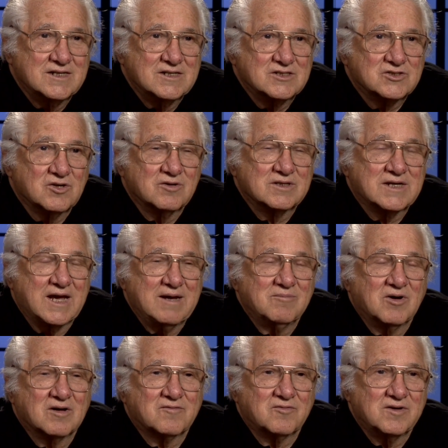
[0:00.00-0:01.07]
So it came
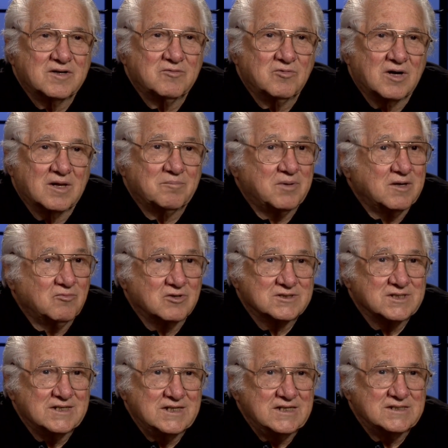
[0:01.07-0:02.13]
out very well, but it
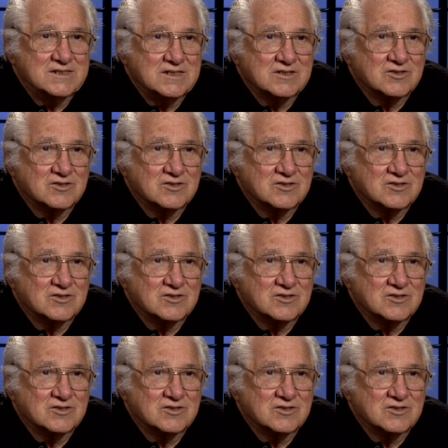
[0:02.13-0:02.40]
wasn't easy.